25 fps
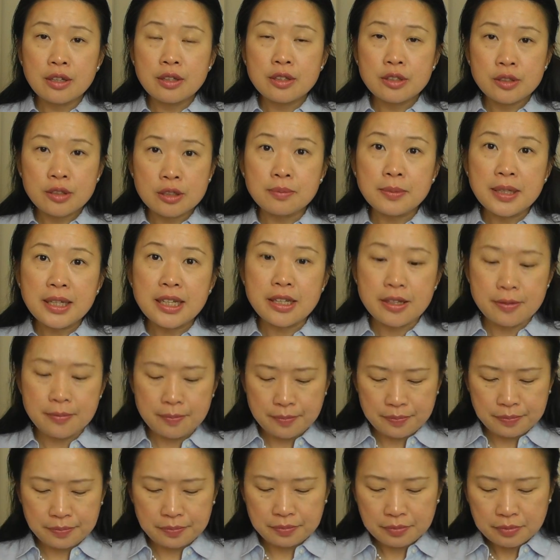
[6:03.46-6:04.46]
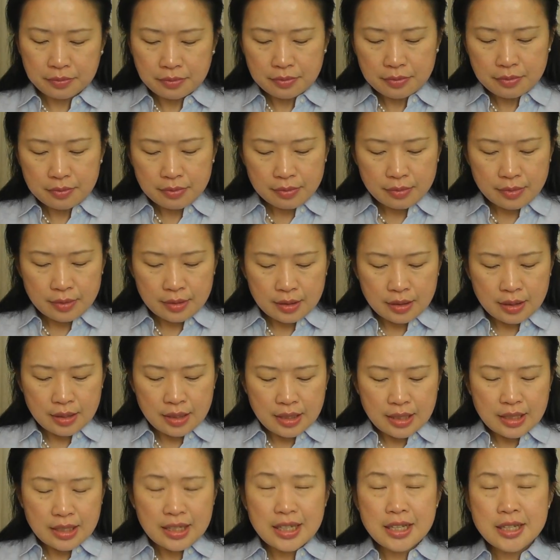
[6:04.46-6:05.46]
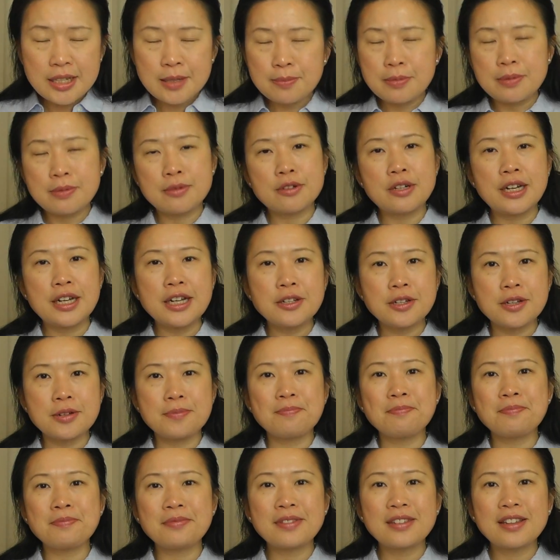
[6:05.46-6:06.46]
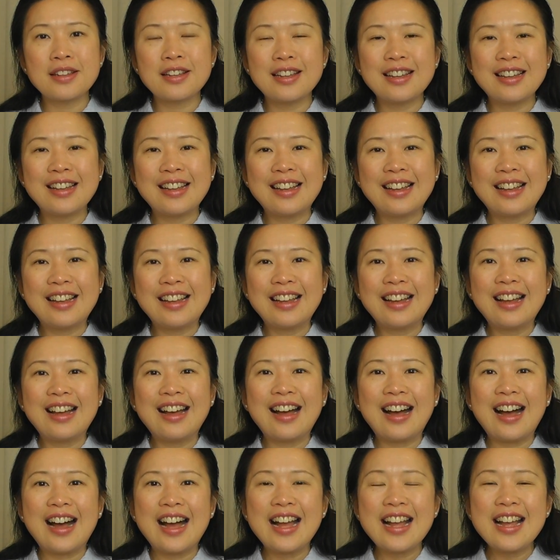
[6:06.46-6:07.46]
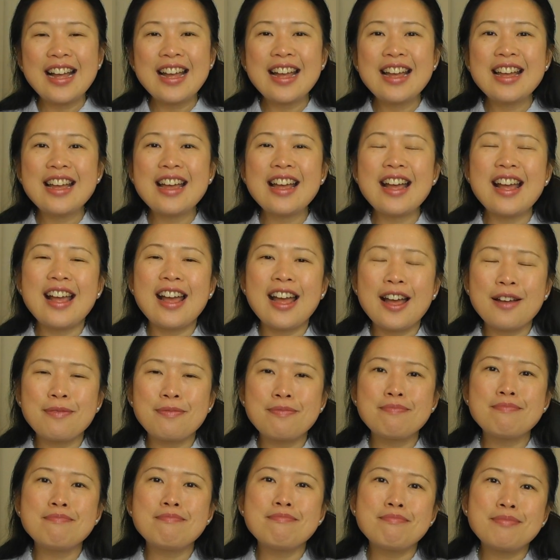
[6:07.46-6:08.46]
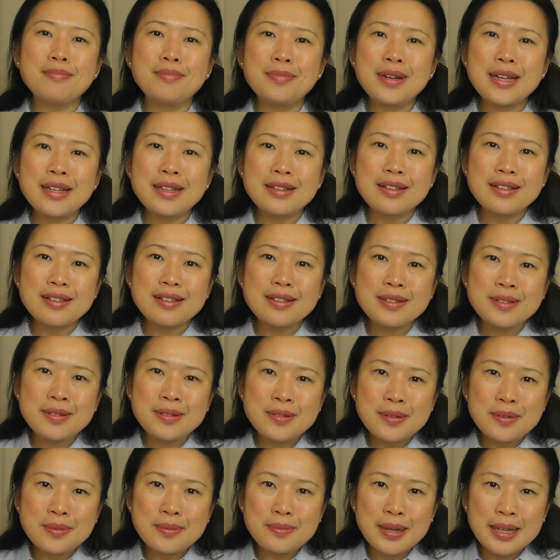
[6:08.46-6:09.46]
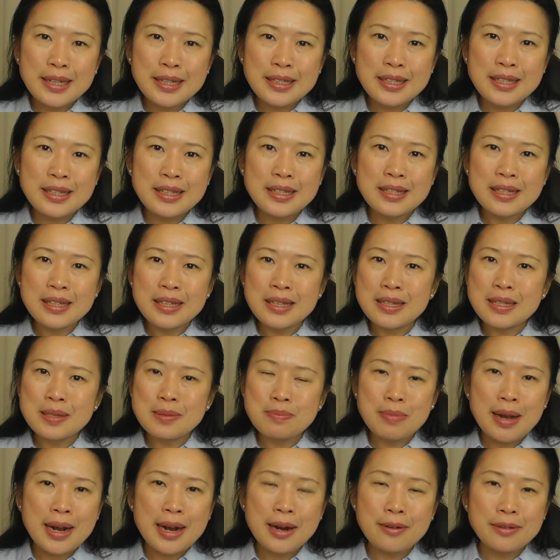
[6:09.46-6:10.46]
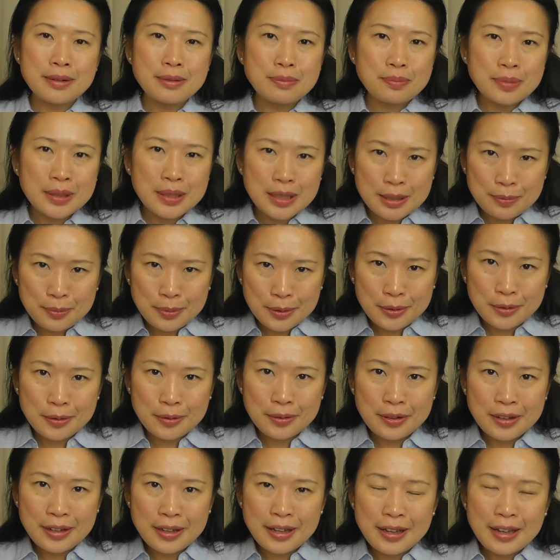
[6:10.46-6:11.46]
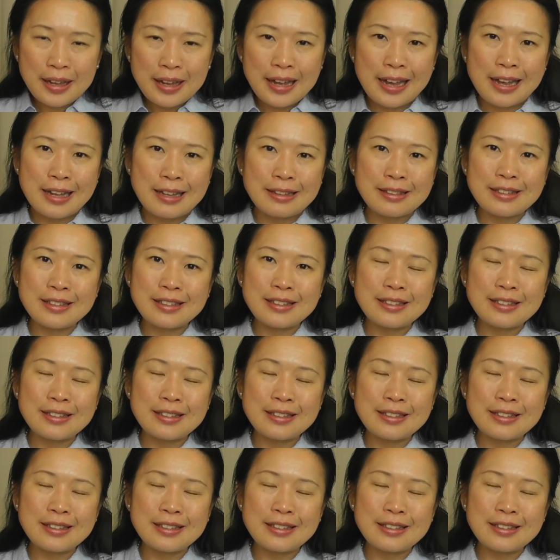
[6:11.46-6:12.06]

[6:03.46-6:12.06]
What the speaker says: to me. Inspiration. I have met so many inspiring people, and